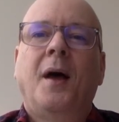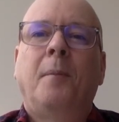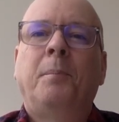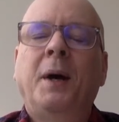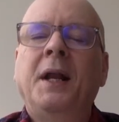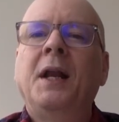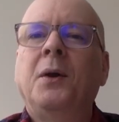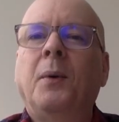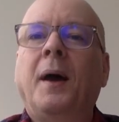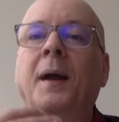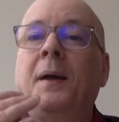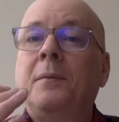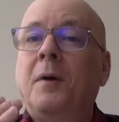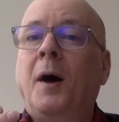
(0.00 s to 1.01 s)
But
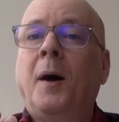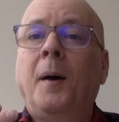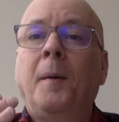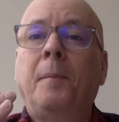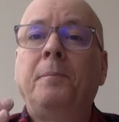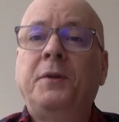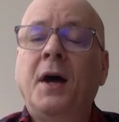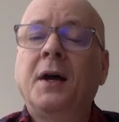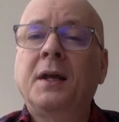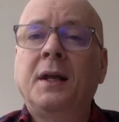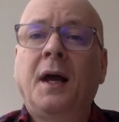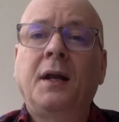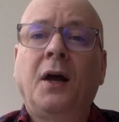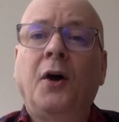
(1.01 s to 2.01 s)
anyway, uh, Duncan
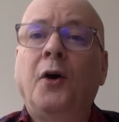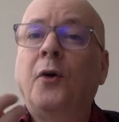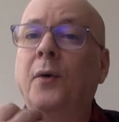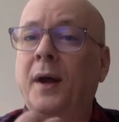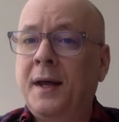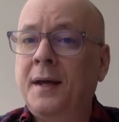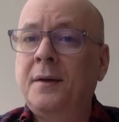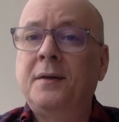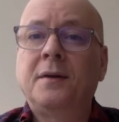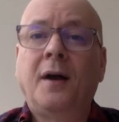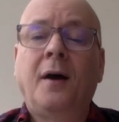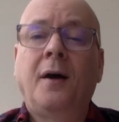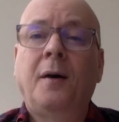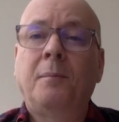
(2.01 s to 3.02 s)
Idaho and
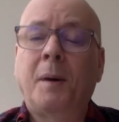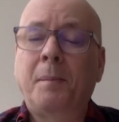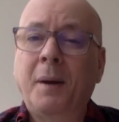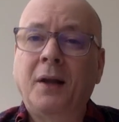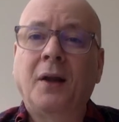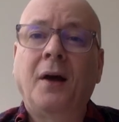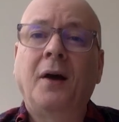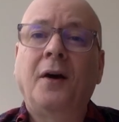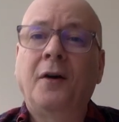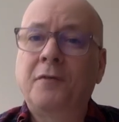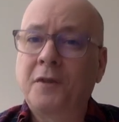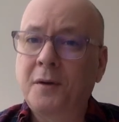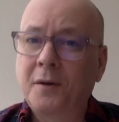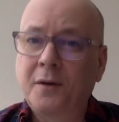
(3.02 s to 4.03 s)
uh, Murbella
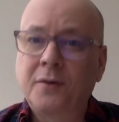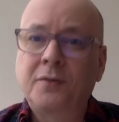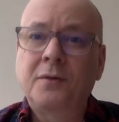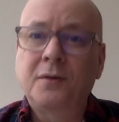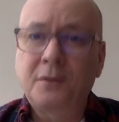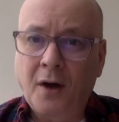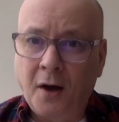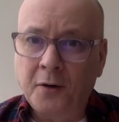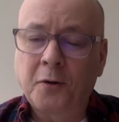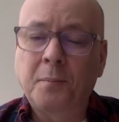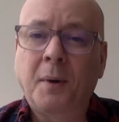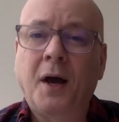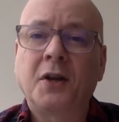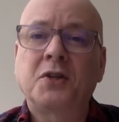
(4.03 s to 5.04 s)
of the Honored
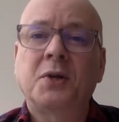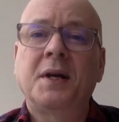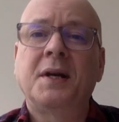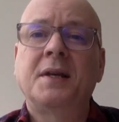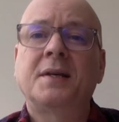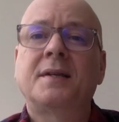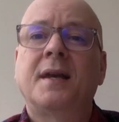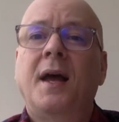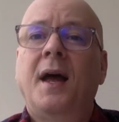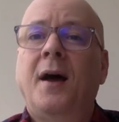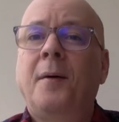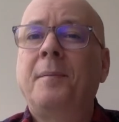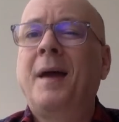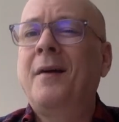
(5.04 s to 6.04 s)
Matres
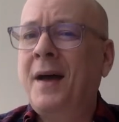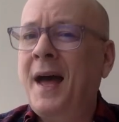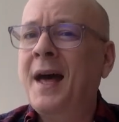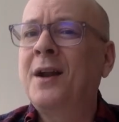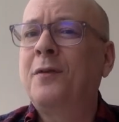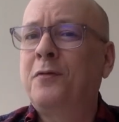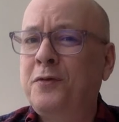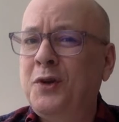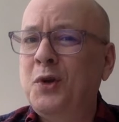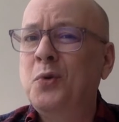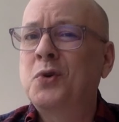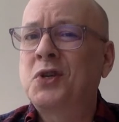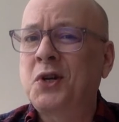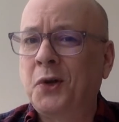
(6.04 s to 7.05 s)
um, have had a
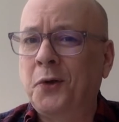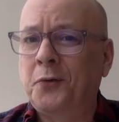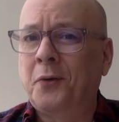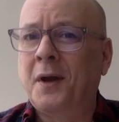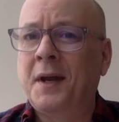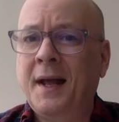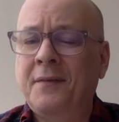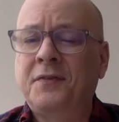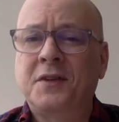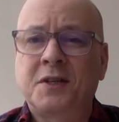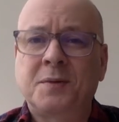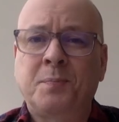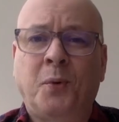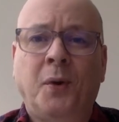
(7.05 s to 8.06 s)
few children at
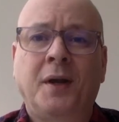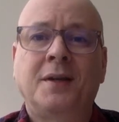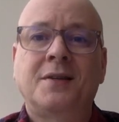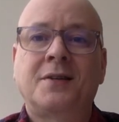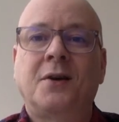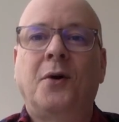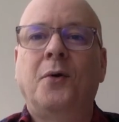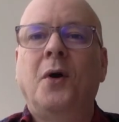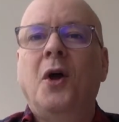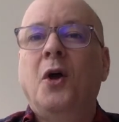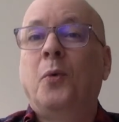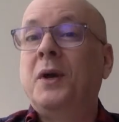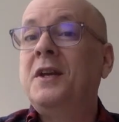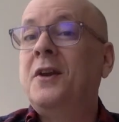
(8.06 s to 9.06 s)
this point, so
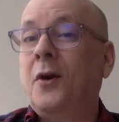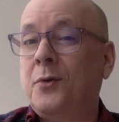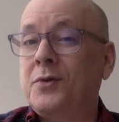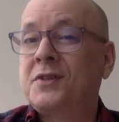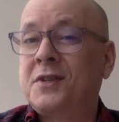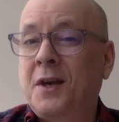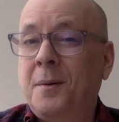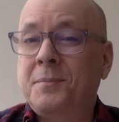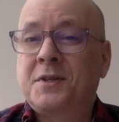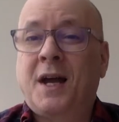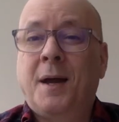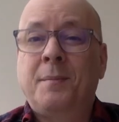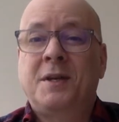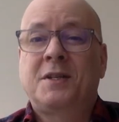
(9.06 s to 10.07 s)
we know some
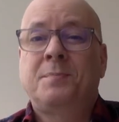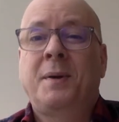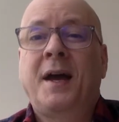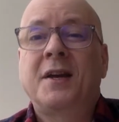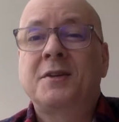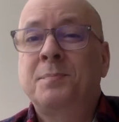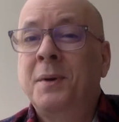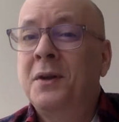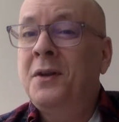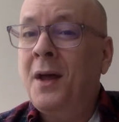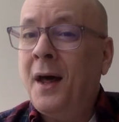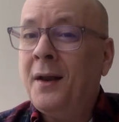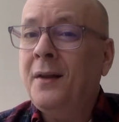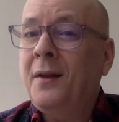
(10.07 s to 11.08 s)
time has passed, but
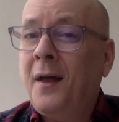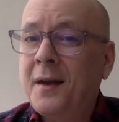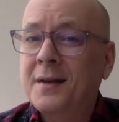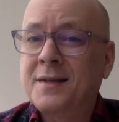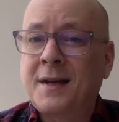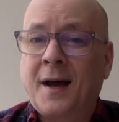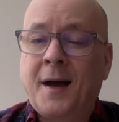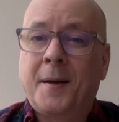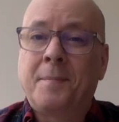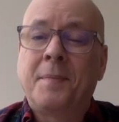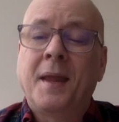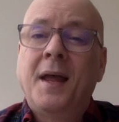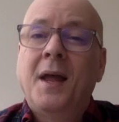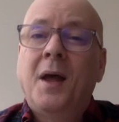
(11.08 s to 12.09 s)
not a lot of time.
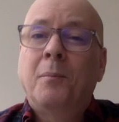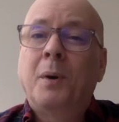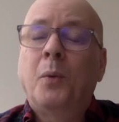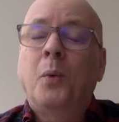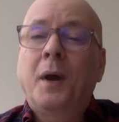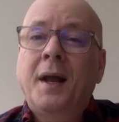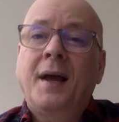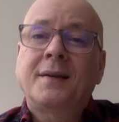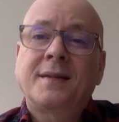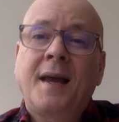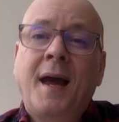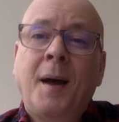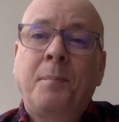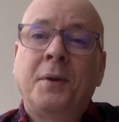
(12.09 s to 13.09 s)
But what has
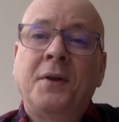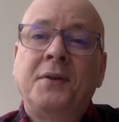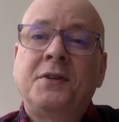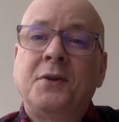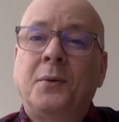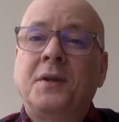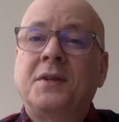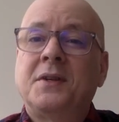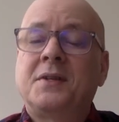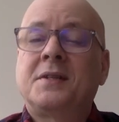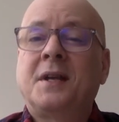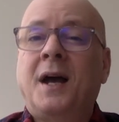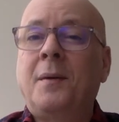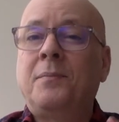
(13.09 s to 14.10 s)
happened during
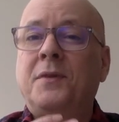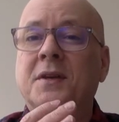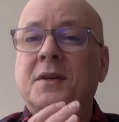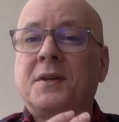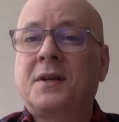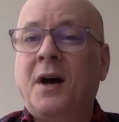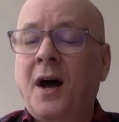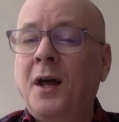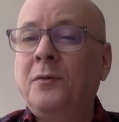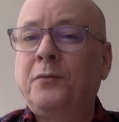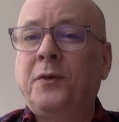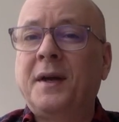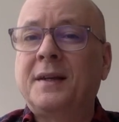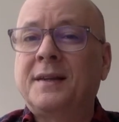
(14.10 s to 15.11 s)
this time, the
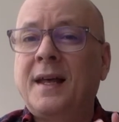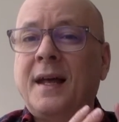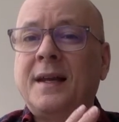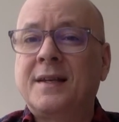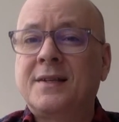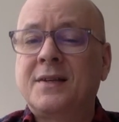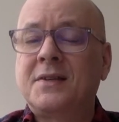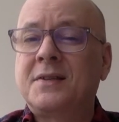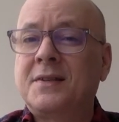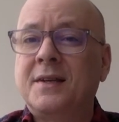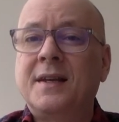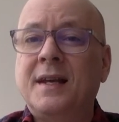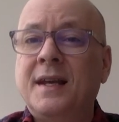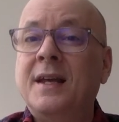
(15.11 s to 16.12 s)
conflict that
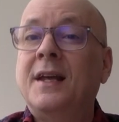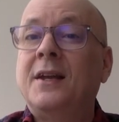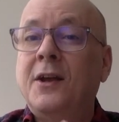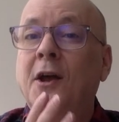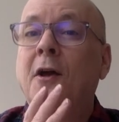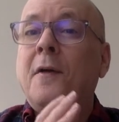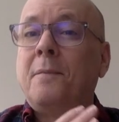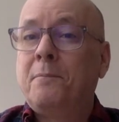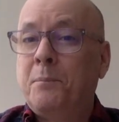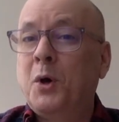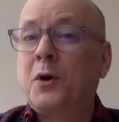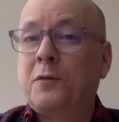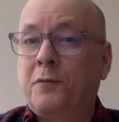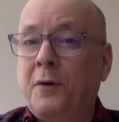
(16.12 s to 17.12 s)
existed in
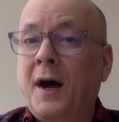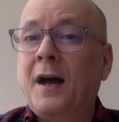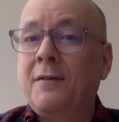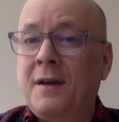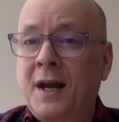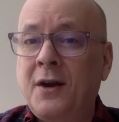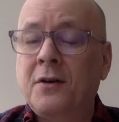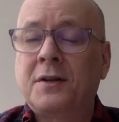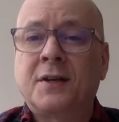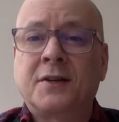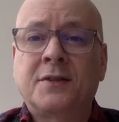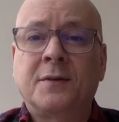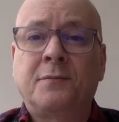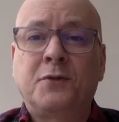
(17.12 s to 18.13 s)
Book five,
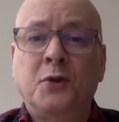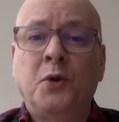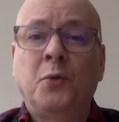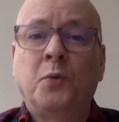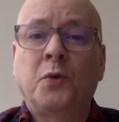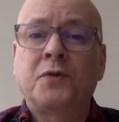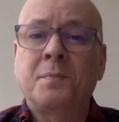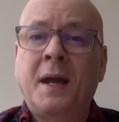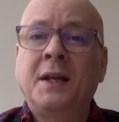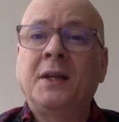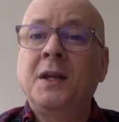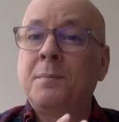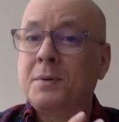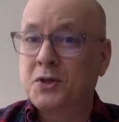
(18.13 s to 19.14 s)
Heretics of Dune, was
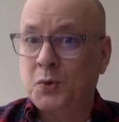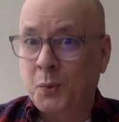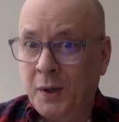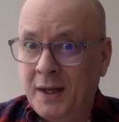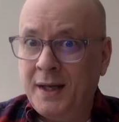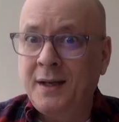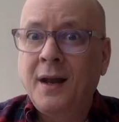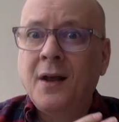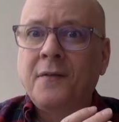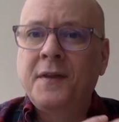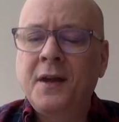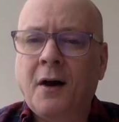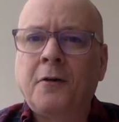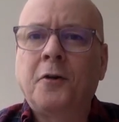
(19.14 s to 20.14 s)
mainly between
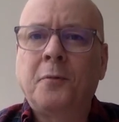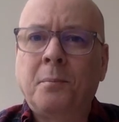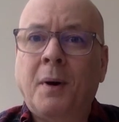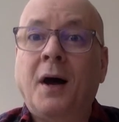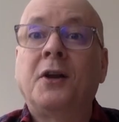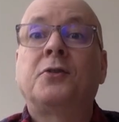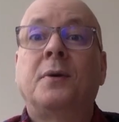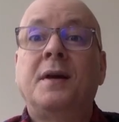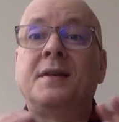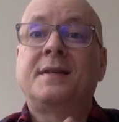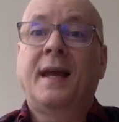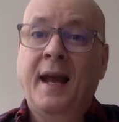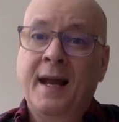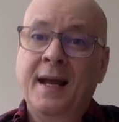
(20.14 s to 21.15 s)
the Honored
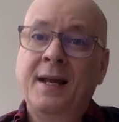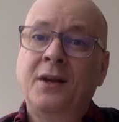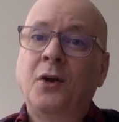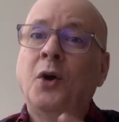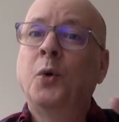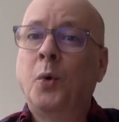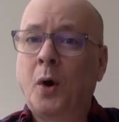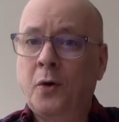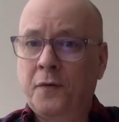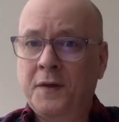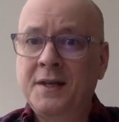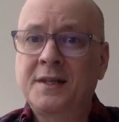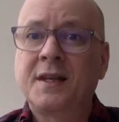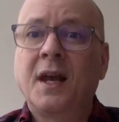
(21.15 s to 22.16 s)
Matres and, who are
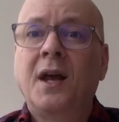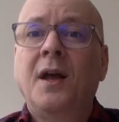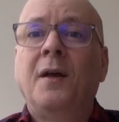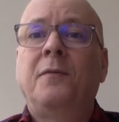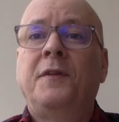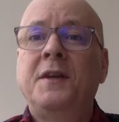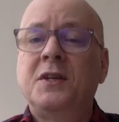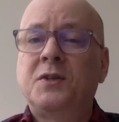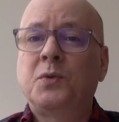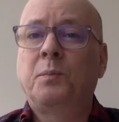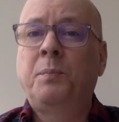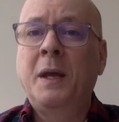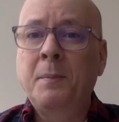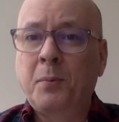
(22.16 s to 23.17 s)
these these
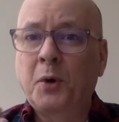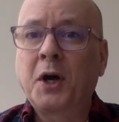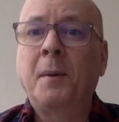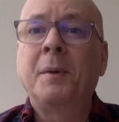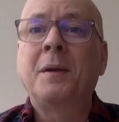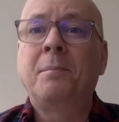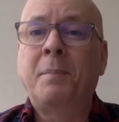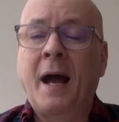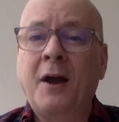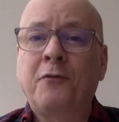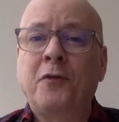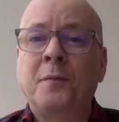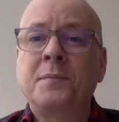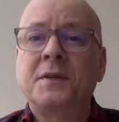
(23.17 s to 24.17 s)
people coming
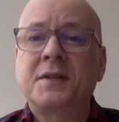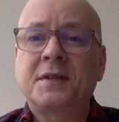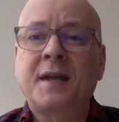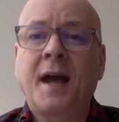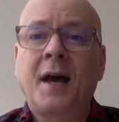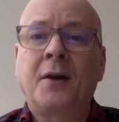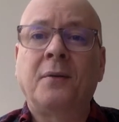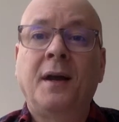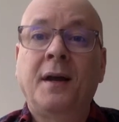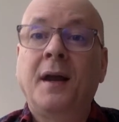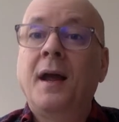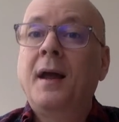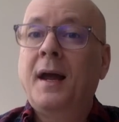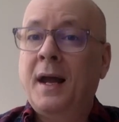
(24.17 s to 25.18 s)
back from the
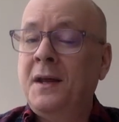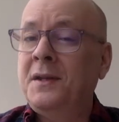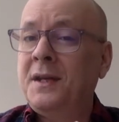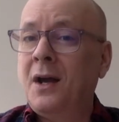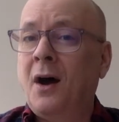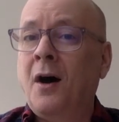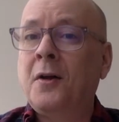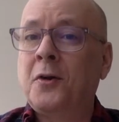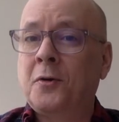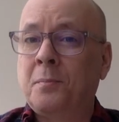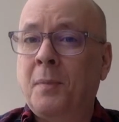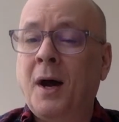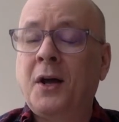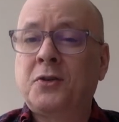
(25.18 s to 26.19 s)
Scattering, and the
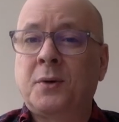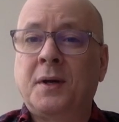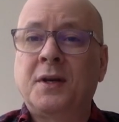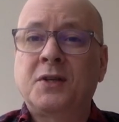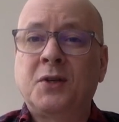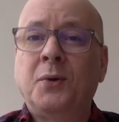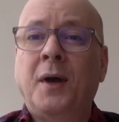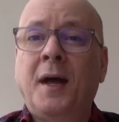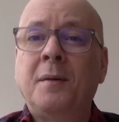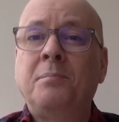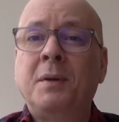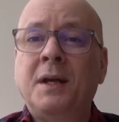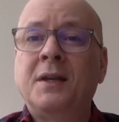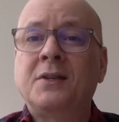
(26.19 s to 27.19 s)
Honored Matres, who
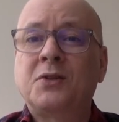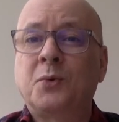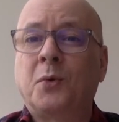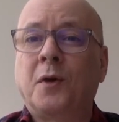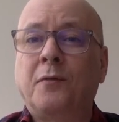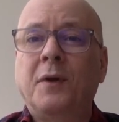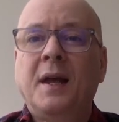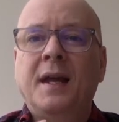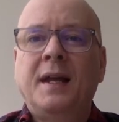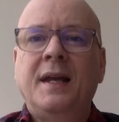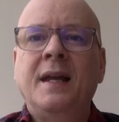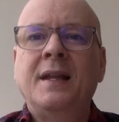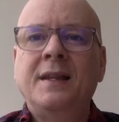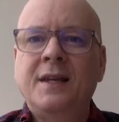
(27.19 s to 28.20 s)
had been sort of
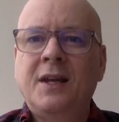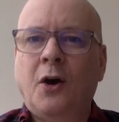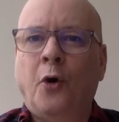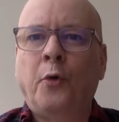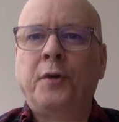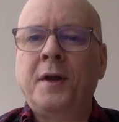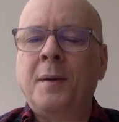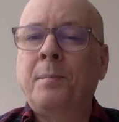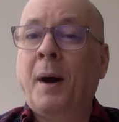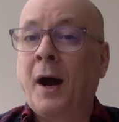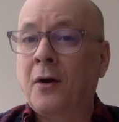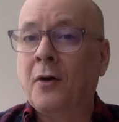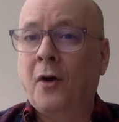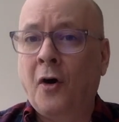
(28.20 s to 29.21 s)
in the old
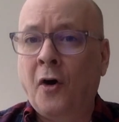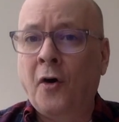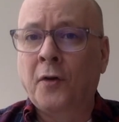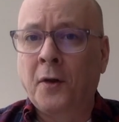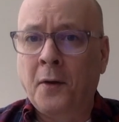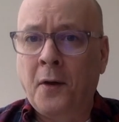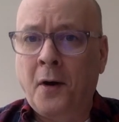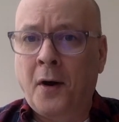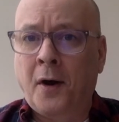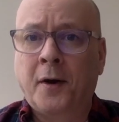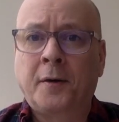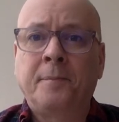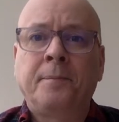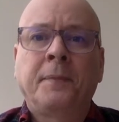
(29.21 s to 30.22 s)
empire all along.